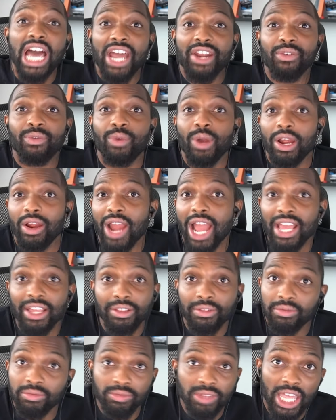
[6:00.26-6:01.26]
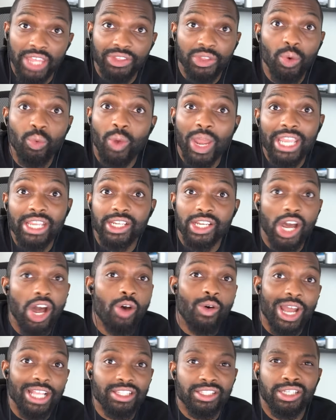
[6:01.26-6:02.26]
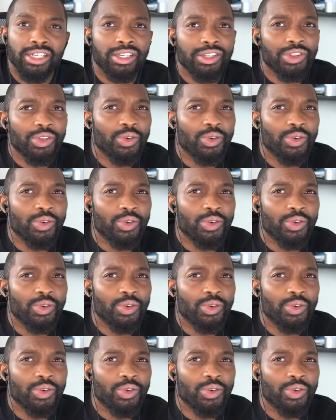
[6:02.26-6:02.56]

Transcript: of where I let the weight go. I took the